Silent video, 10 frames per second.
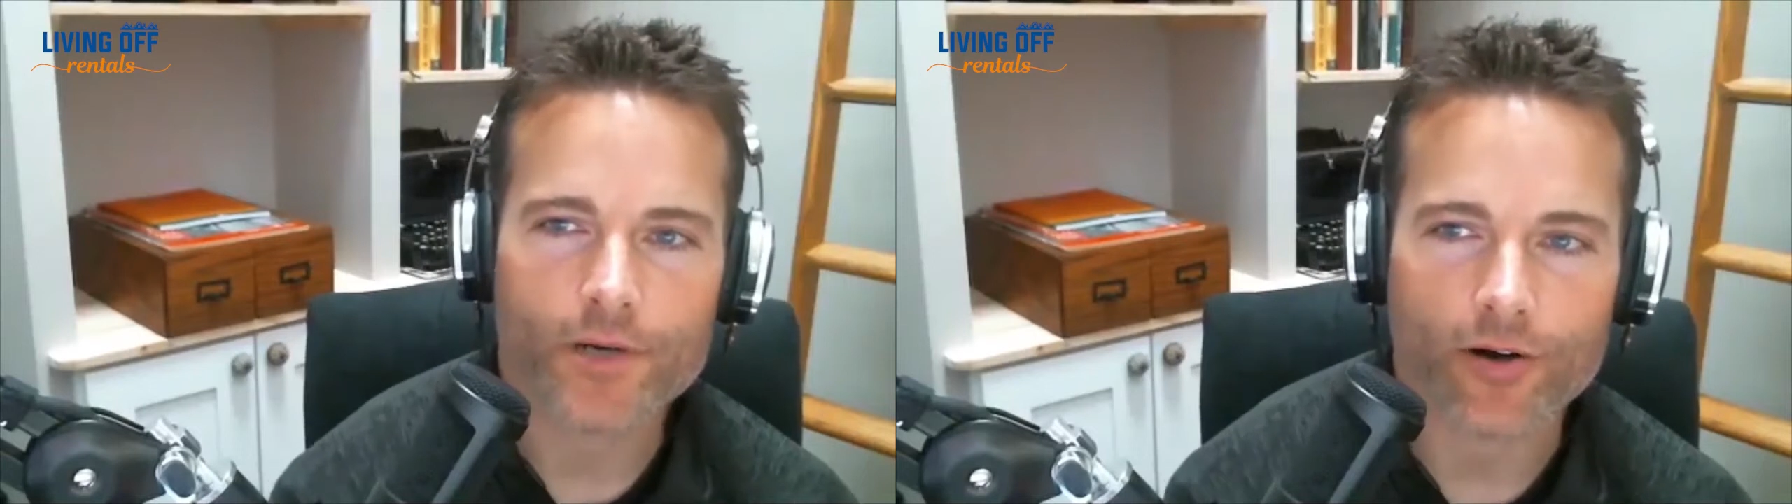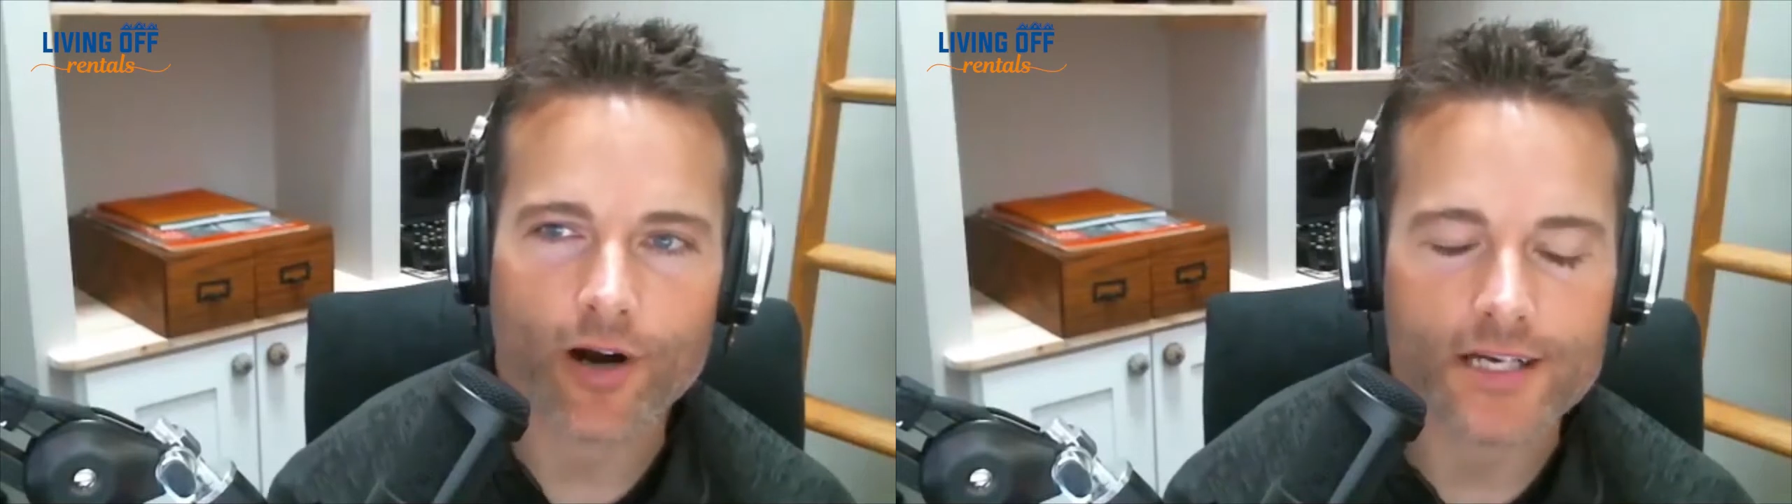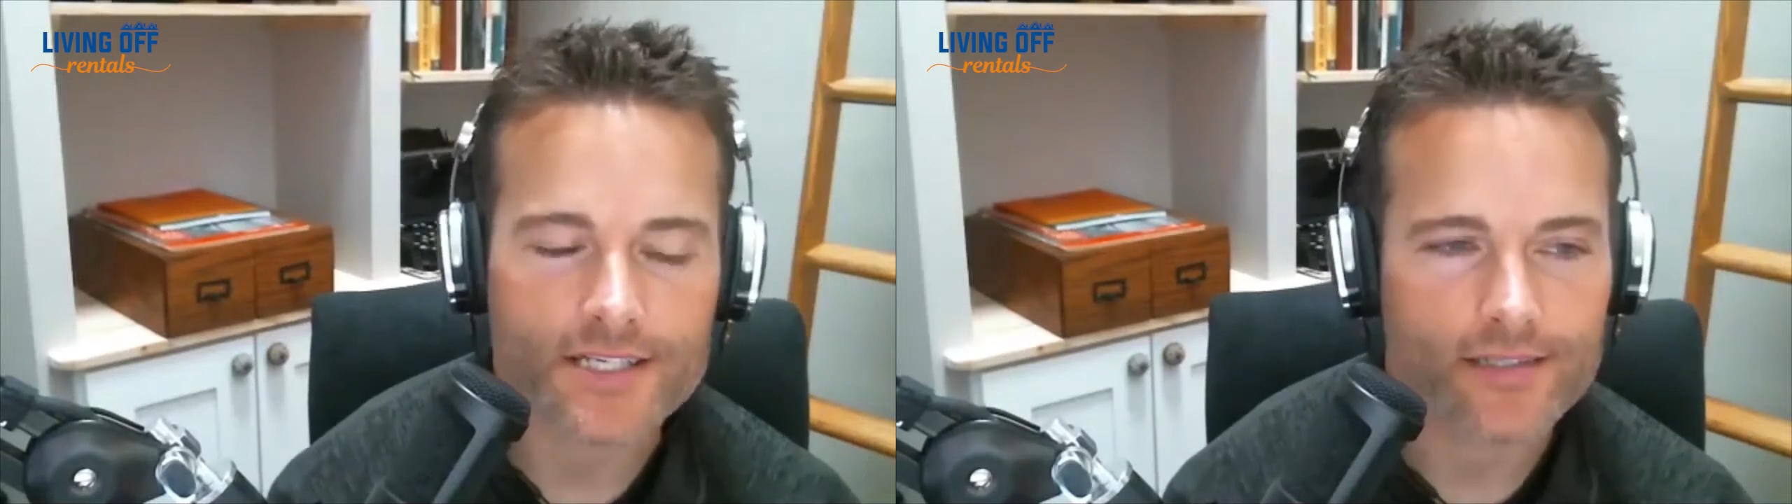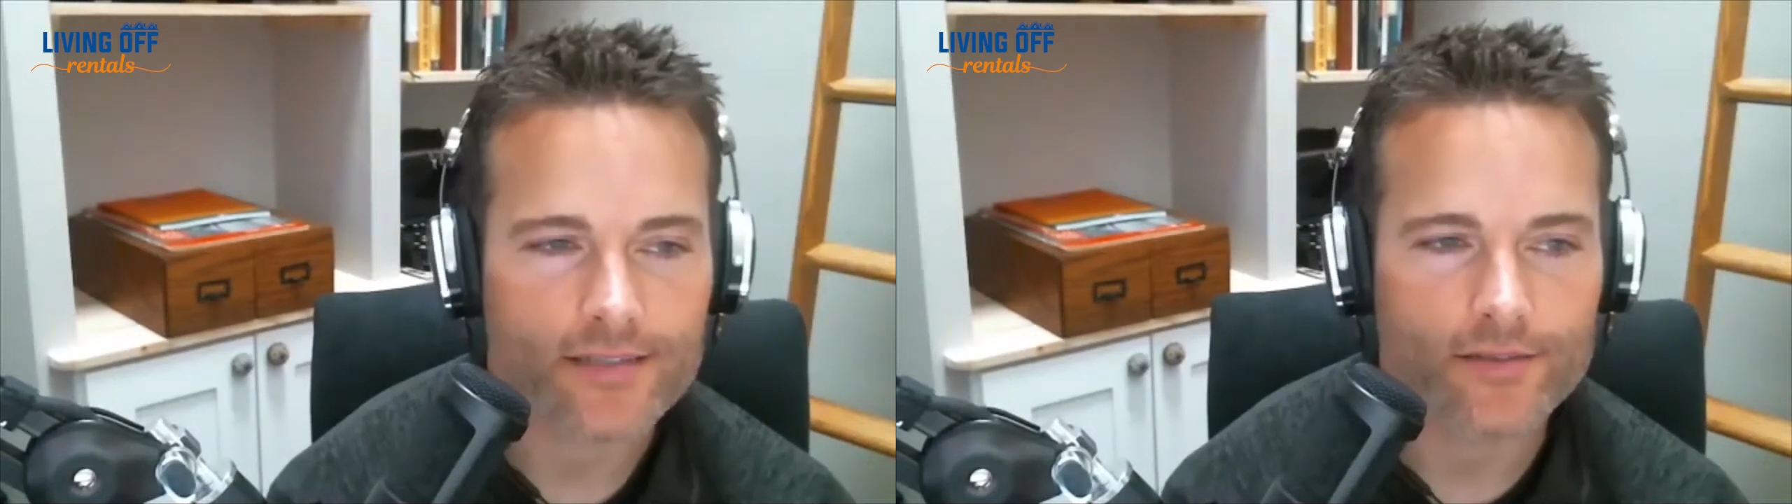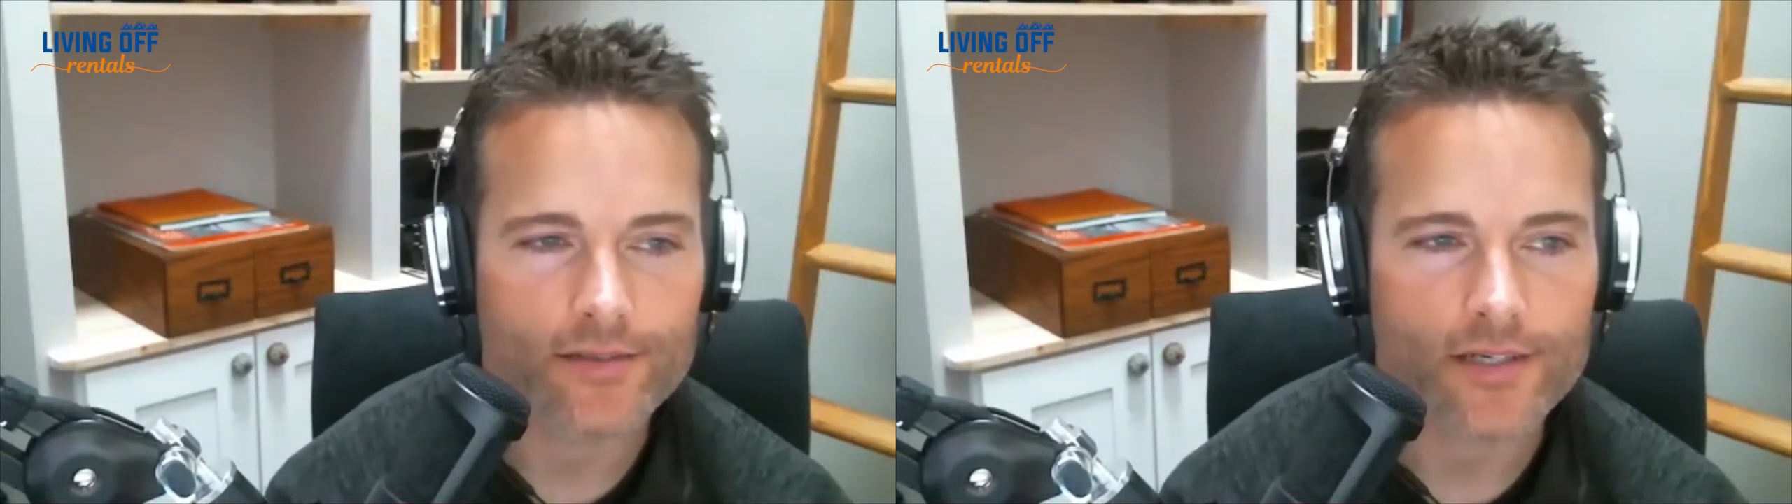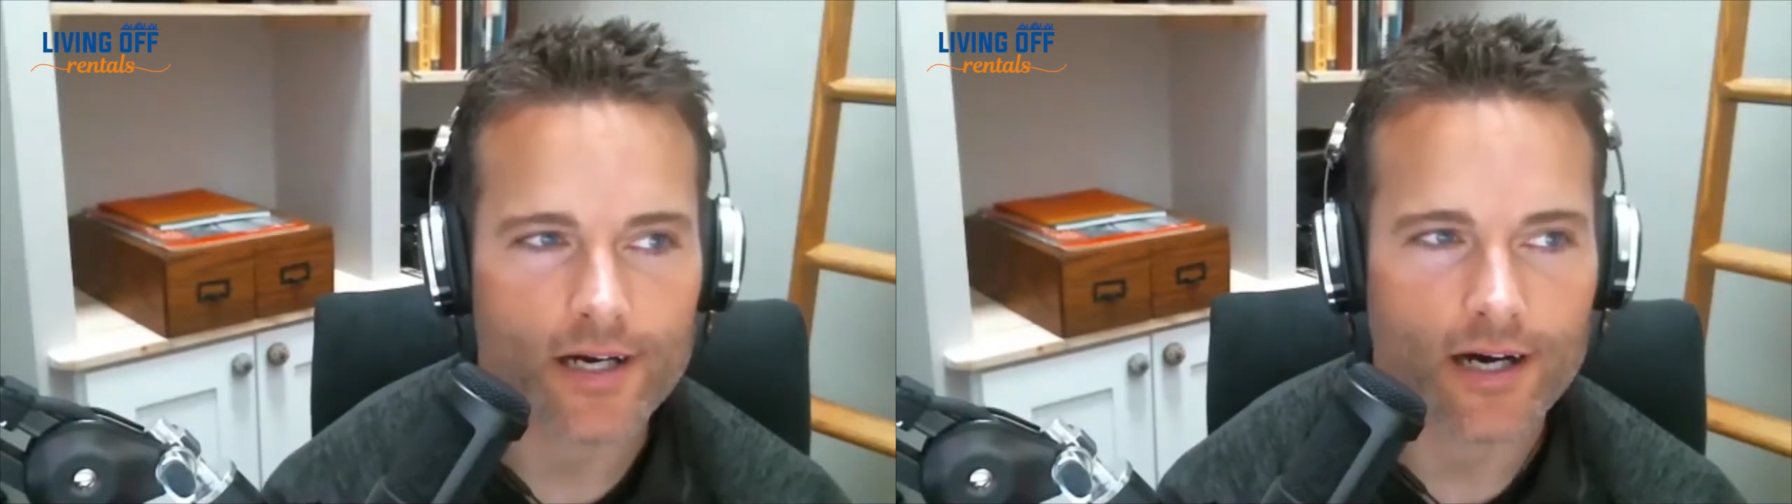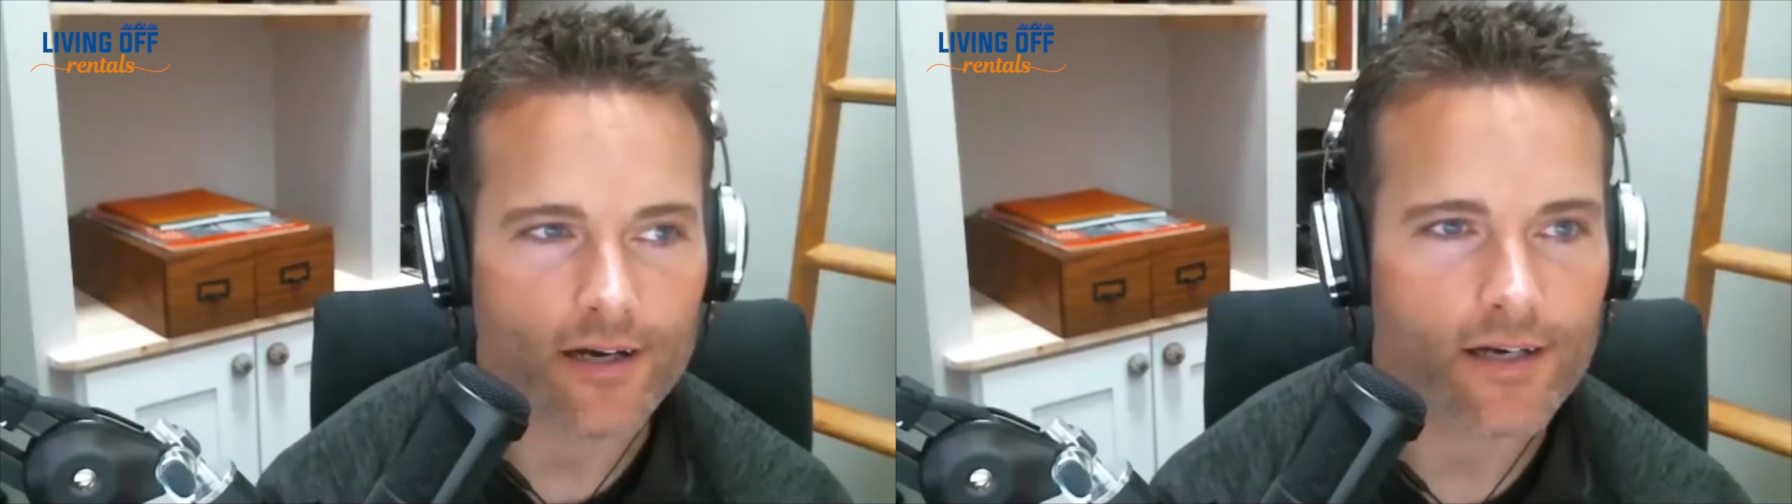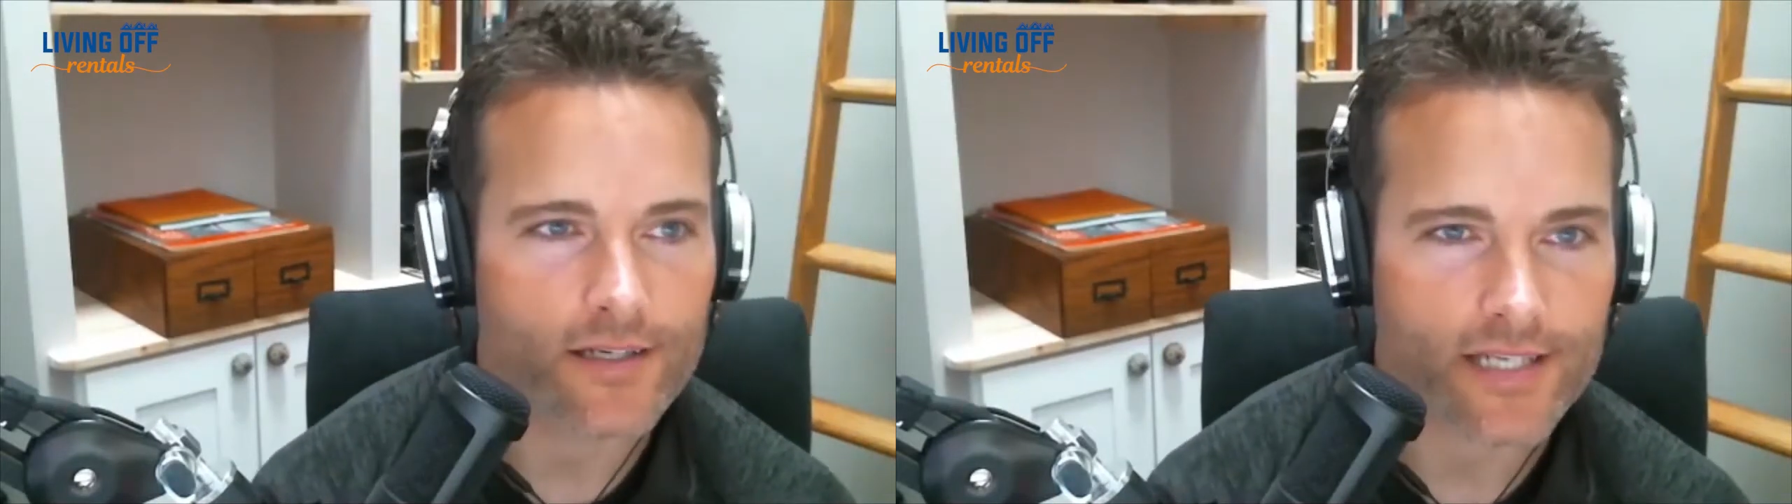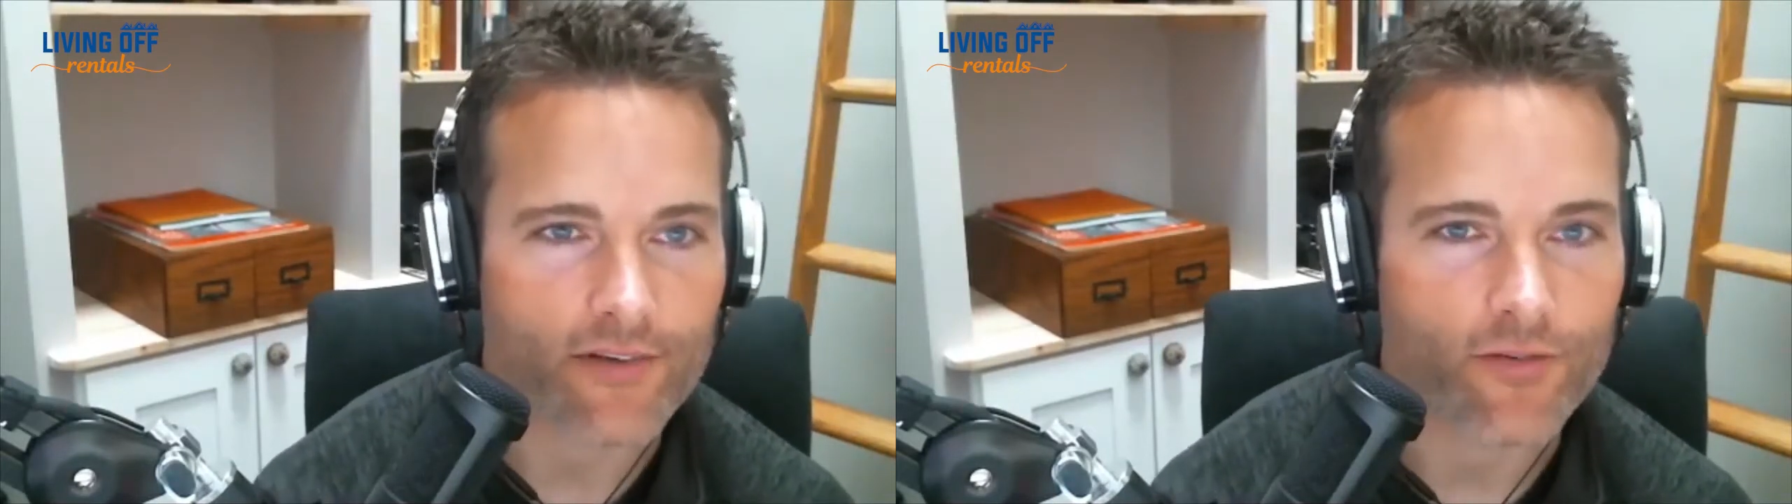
And I've come across